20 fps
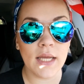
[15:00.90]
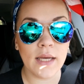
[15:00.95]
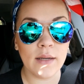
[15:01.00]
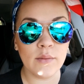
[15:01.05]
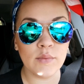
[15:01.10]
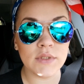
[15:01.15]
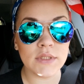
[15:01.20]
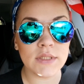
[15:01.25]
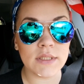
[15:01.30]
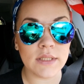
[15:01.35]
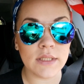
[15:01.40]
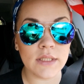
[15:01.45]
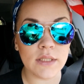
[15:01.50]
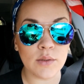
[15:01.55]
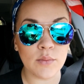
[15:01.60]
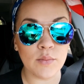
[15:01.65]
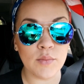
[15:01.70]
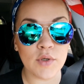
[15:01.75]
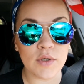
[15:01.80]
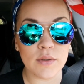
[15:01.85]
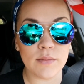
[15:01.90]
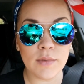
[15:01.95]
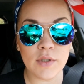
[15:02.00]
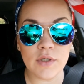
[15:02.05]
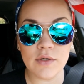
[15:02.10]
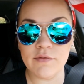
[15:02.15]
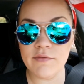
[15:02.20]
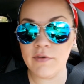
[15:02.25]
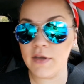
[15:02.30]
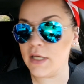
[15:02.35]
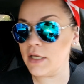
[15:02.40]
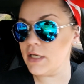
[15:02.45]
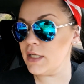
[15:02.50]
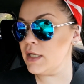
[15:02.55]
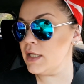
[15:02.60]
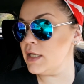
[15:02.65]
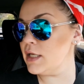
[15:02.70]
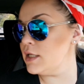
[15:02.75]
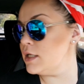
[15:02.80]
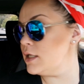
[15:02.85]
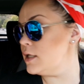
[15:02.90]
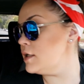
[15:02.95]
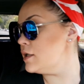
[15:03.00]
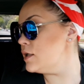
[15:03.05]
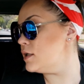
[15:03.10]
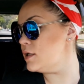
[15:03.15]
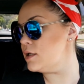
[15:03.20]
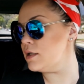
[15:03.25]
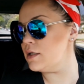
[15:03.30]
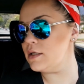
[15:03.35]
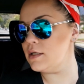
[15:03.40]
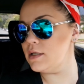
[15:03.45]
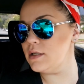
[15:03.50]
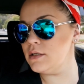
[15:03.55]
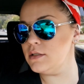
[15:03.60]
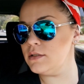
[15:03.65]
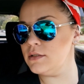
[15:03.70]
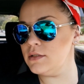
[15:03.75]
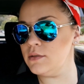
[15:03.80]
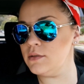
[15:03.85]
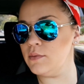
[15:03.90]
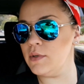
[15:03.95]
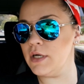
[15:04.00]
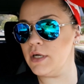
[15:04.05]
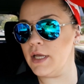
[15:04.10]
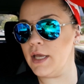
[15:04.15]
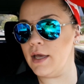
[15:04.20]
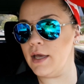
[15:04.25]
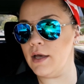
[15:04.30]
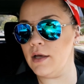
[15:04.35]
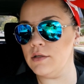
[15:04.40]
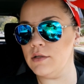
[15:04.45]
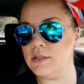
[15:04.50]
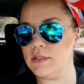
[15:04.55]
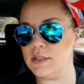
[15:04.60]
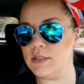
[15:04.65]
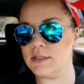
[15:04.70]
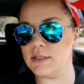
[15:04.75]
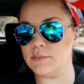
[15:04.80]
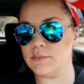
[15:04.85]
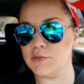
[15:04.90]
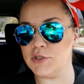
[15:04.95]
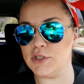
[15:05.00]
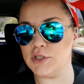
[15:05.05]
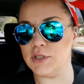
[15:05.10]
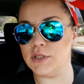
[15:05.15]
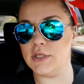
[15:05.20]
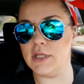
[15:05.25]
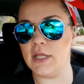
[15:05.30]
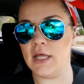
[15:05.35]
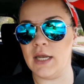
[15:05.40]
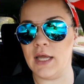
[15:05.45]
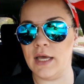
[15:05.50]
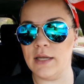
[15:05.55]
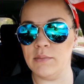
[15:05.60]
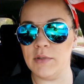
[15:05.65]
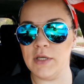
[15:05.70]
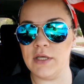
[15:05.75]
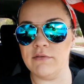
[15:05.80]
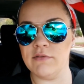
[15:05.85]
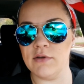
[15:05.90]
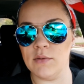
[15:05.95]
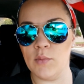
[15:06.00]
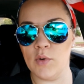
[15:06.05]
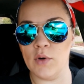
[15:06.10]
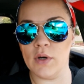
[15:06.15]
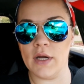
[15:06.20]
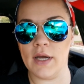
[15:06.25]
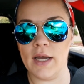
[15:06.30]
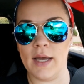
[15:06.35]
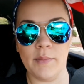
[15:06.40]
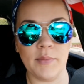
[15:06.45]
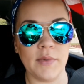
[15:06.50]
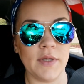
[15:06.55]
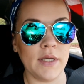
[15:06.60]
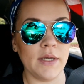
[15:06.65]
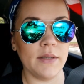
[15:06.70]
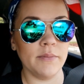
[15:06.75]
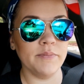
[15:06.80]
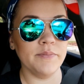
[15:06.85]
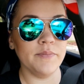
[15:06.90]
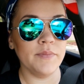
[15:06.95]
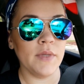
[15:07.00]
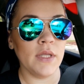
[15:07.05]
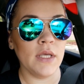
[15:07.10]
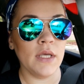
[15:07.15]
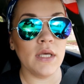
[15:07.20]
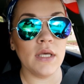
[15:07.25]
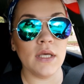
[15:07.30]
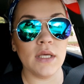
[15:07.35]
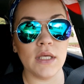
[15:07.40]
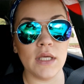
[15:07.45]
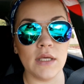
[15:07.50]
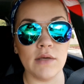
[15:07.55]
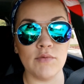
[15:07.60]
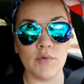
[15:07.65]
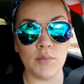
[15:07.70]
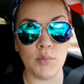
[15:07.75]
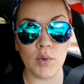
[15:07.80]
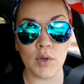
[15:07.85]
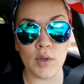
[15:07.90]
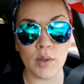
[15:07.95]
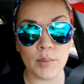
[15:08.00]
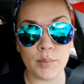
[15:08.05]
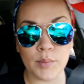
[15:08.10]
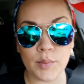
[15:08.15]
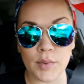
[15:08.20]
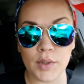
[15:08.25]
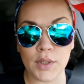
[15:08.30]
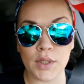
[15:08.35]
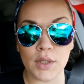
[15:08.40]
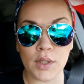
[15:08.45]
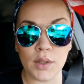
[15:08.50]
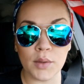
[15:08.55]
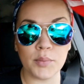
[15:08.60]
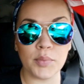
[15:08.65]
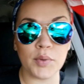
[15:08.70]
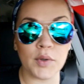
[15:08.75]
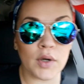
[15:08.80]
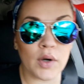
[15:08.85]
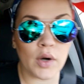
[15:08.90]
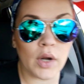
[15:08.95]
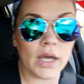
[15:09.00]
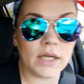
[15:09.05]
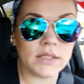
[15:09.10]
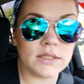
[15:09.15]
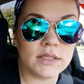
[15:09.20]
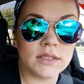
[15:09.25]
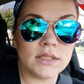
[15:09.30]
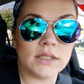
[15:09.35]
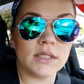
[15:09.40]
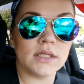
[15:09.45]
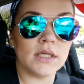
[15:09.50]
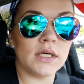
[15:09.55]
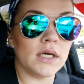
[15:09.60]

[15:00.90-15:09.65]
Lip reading: I was a little more motivated to work out, because I'm sure that I'd be even more happy, even more, you know, progressed.